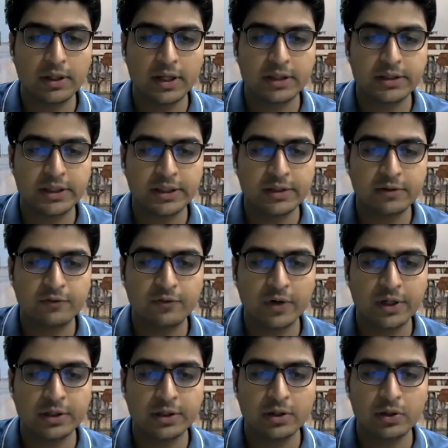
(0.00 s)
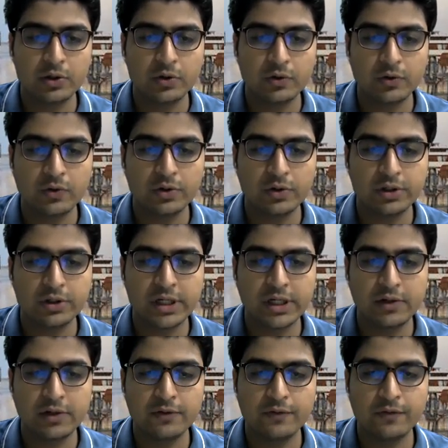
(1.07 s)
take these 1, 2,
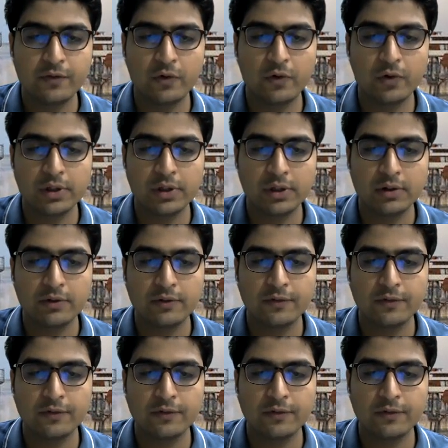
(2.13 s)
3, 4,